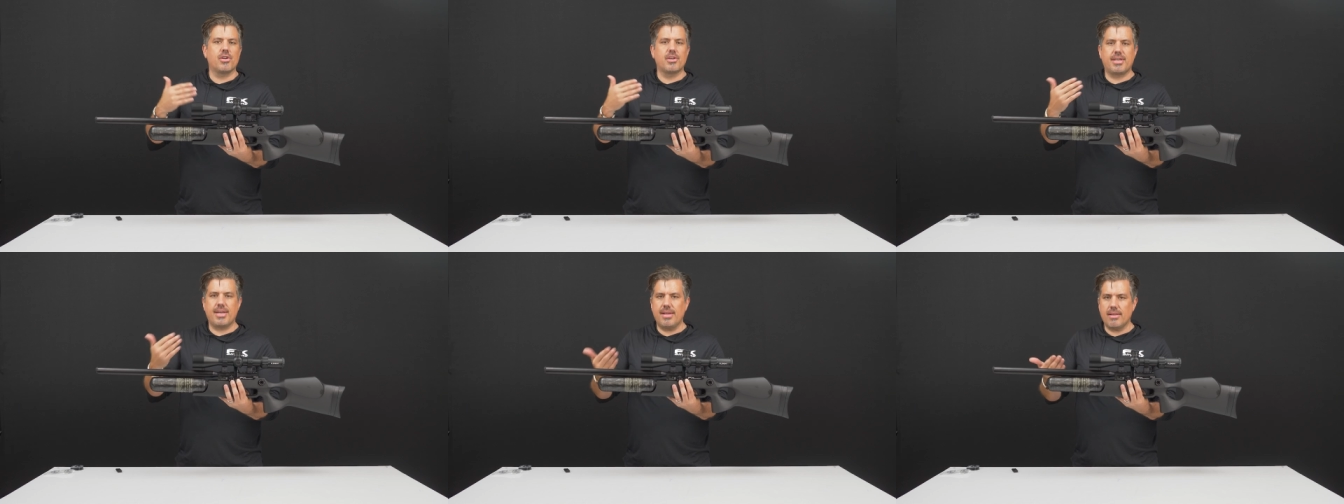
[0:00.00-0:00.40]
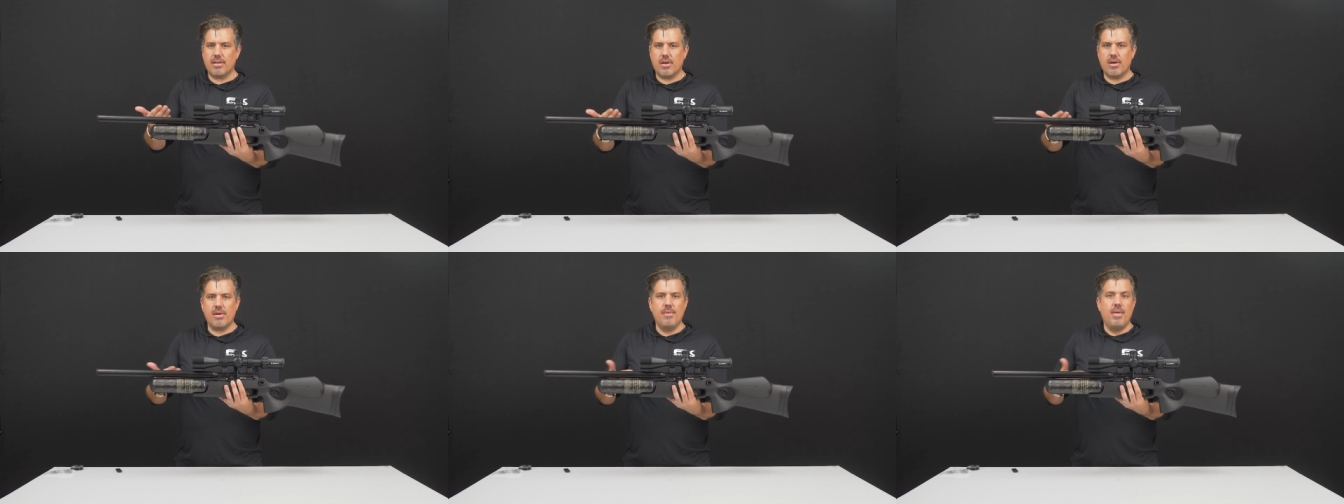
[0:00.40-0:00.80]
to your
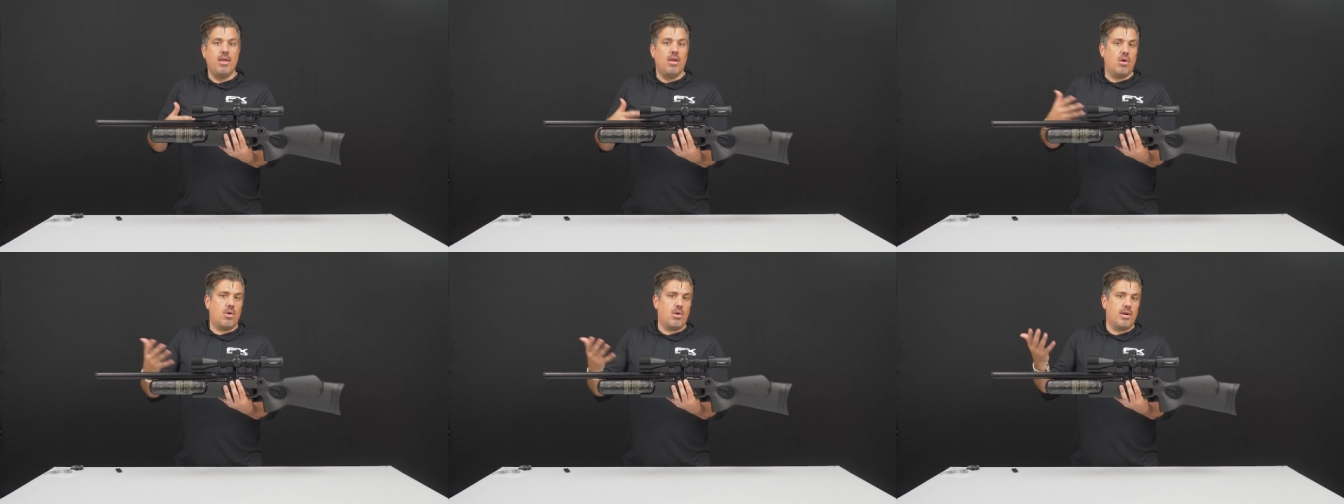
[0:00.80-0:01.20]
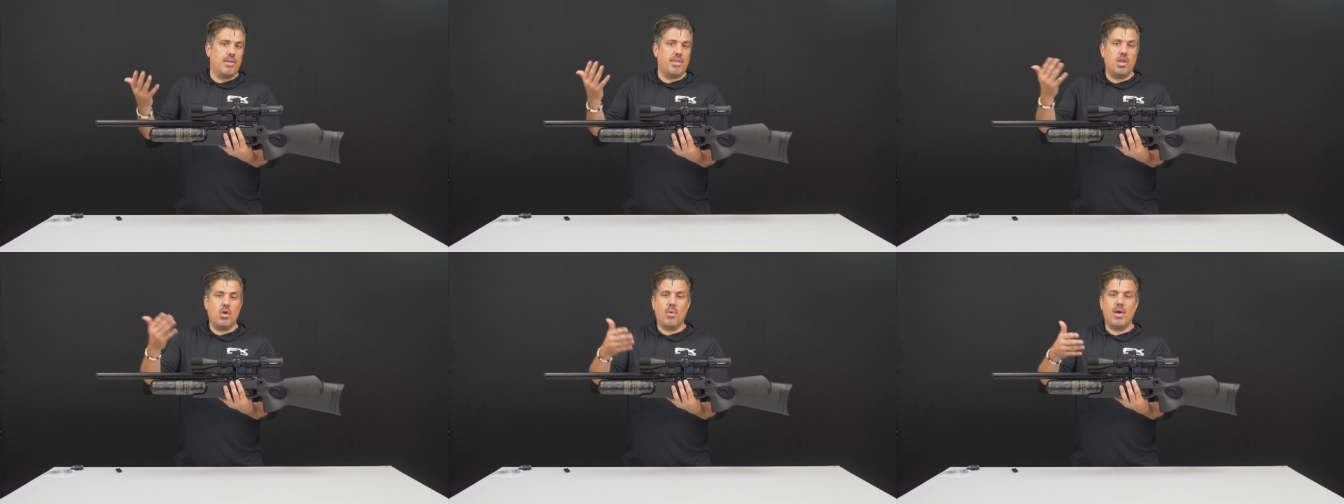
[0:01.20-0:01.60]
dealer, or
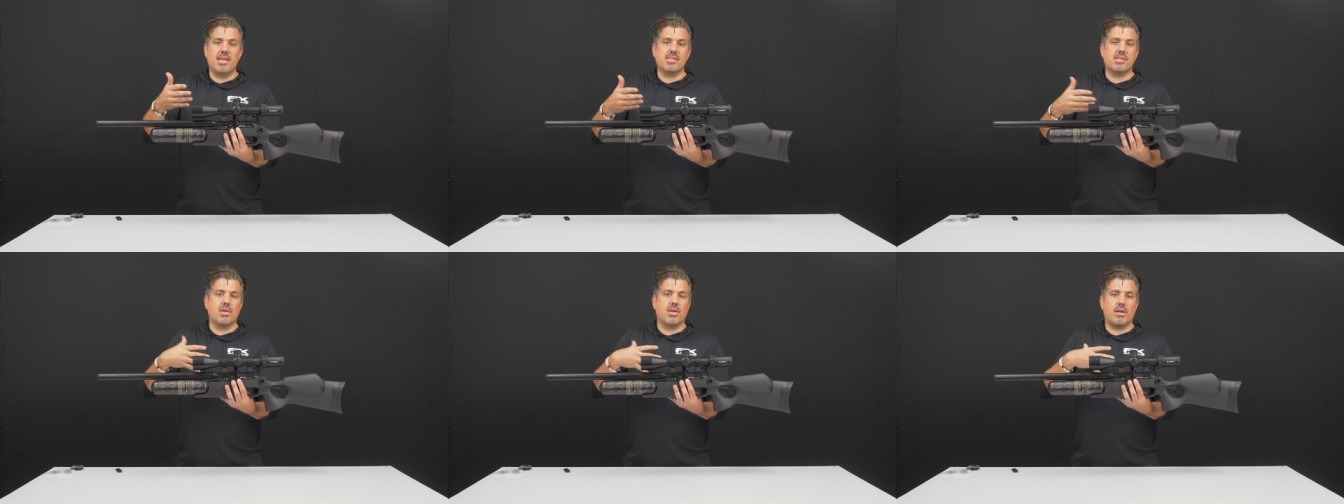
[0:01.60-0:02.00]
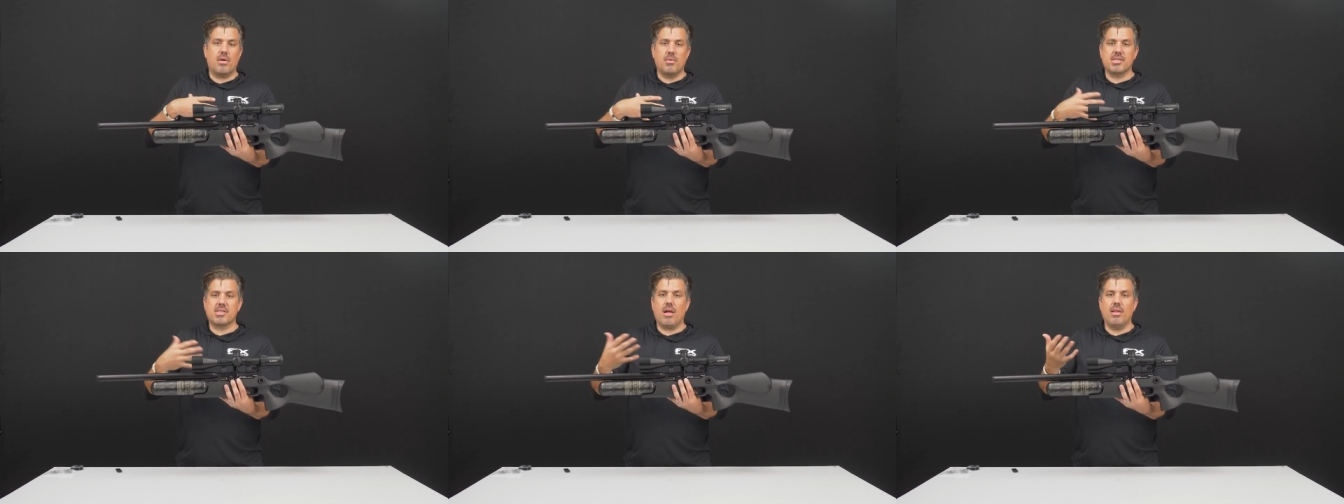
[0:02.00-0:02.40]
in the US, you can
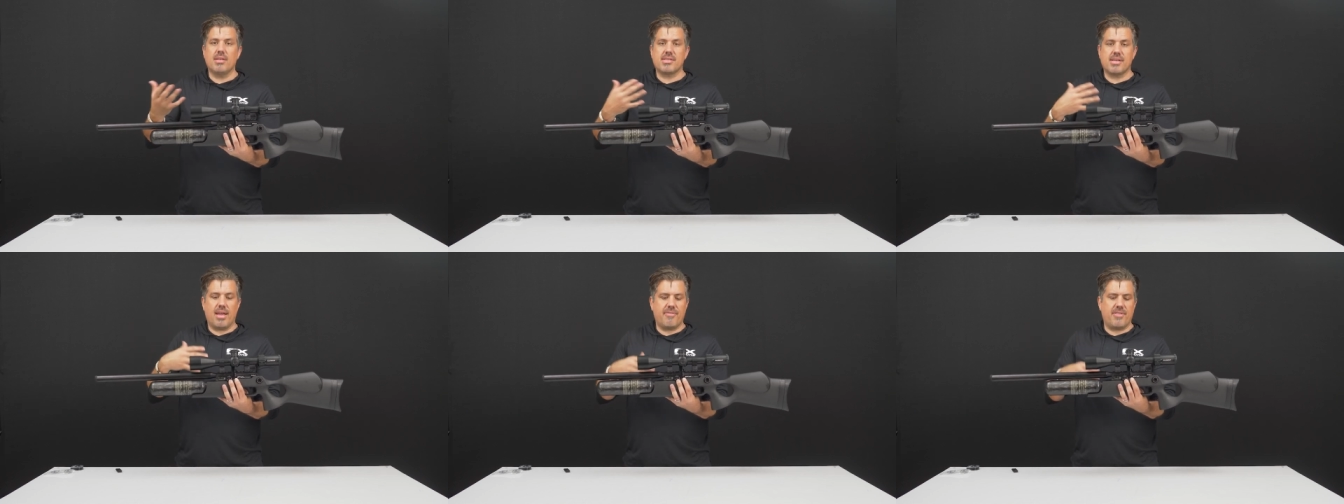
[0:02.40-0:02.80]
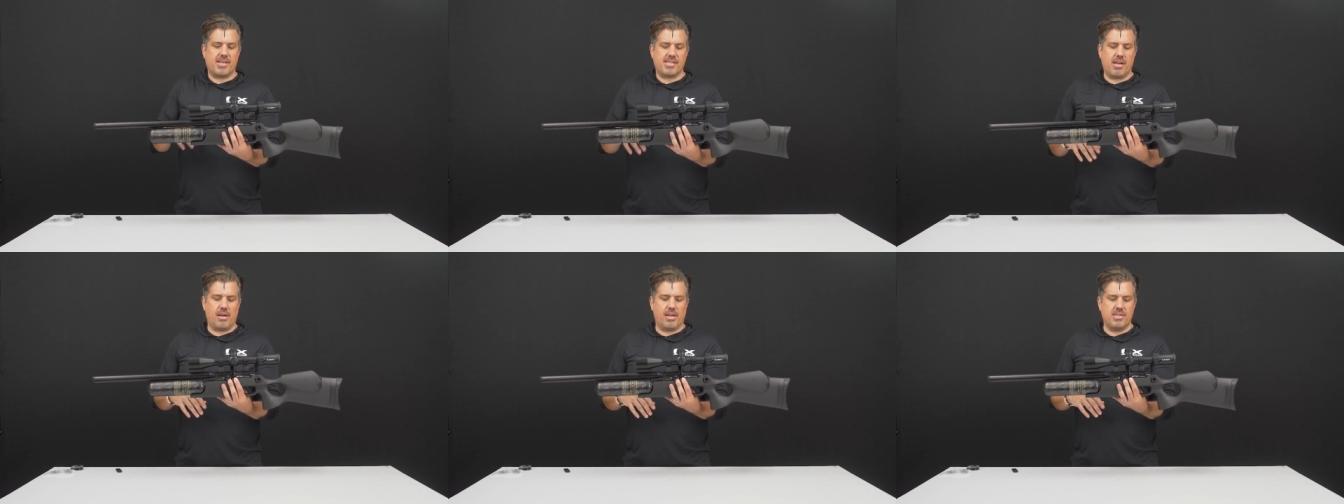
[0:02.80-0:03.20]
always call us at
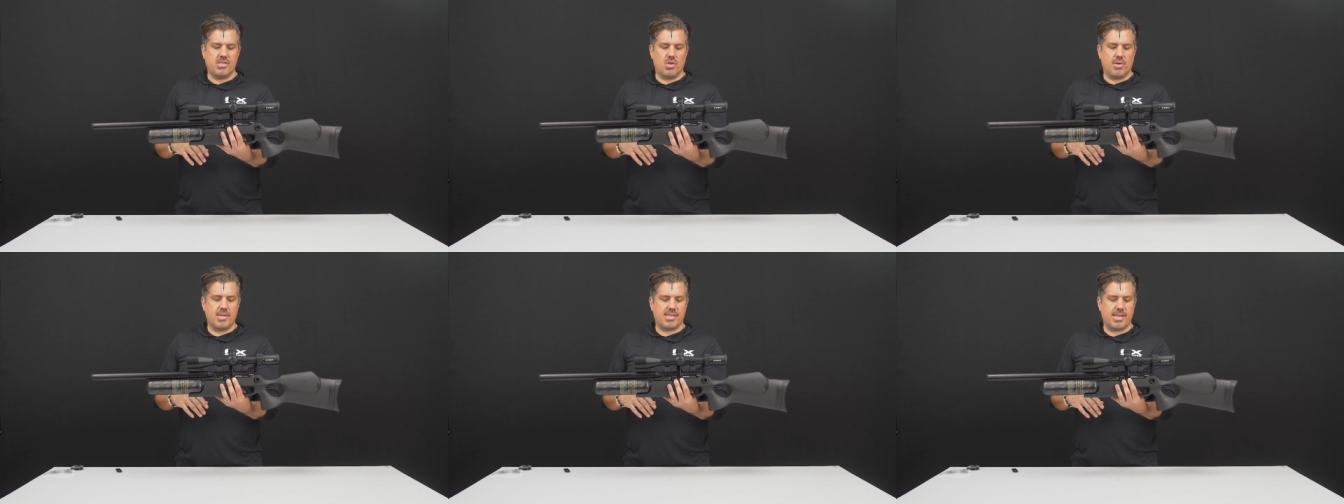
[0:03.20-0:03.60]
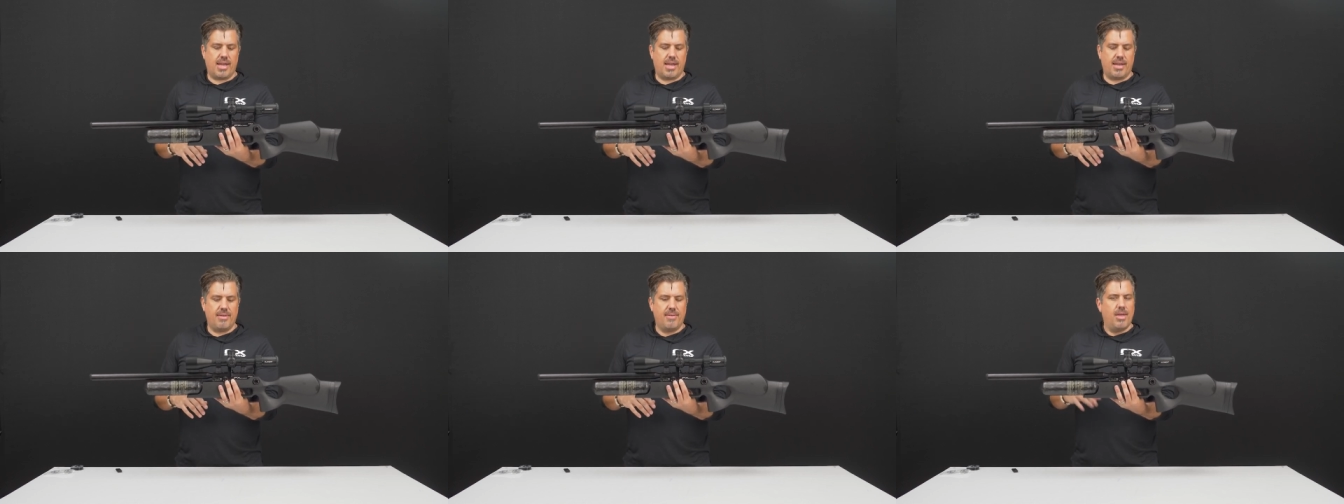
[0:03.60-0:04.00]
FX Airguns
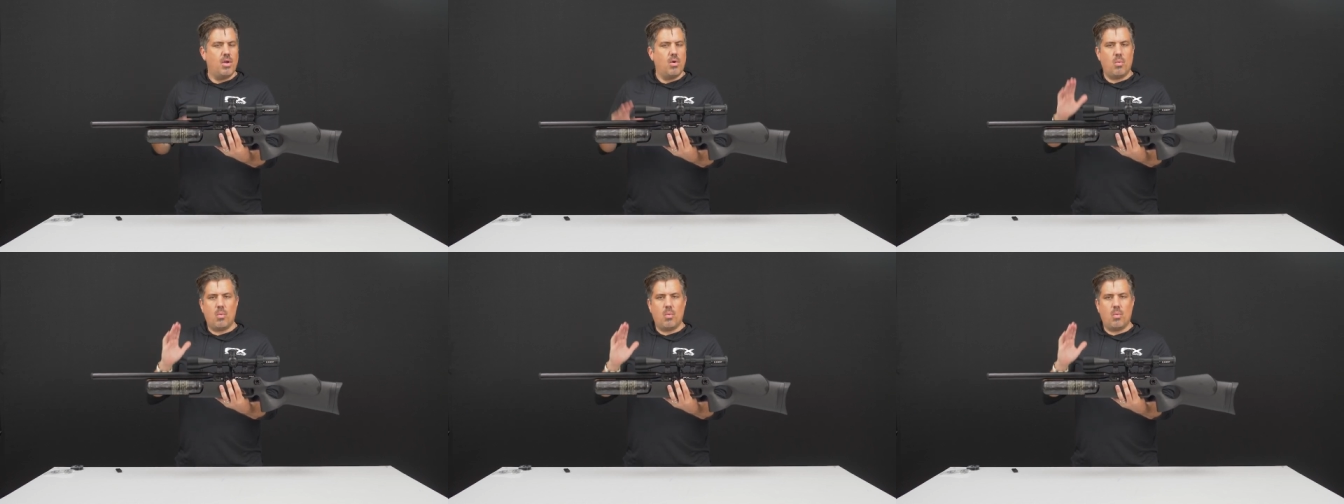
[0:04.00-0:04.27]
USA.